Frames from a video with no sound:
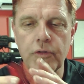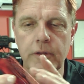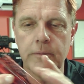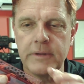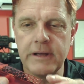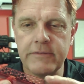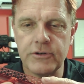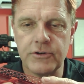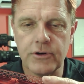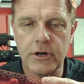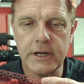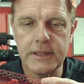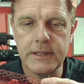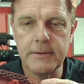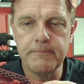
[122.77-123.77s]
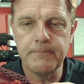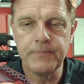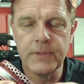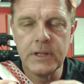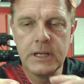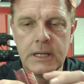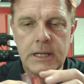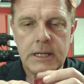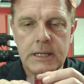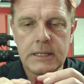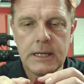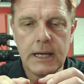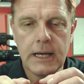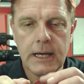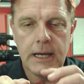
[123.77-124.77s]
them, never tried them.
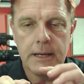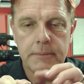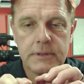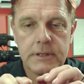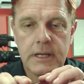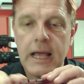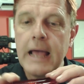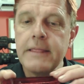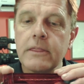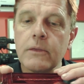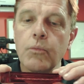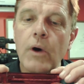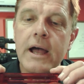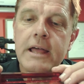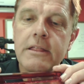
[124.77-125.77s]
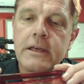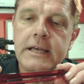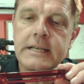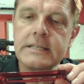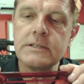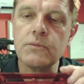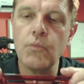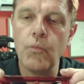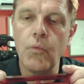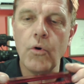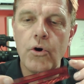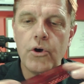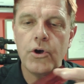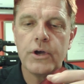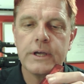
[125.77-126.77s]
And the way these
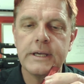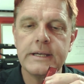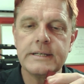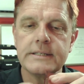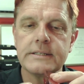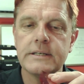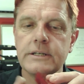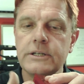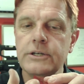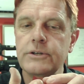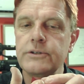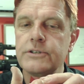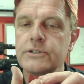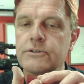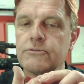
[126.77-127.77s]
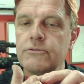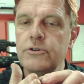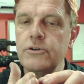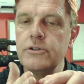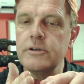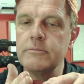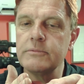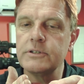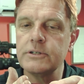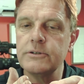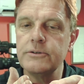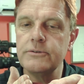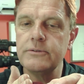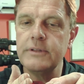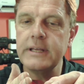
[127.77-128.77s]
work is that you screw them
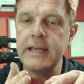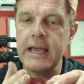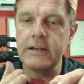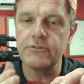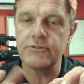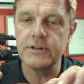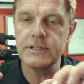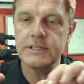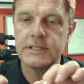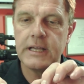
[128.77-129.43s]
to the entrance.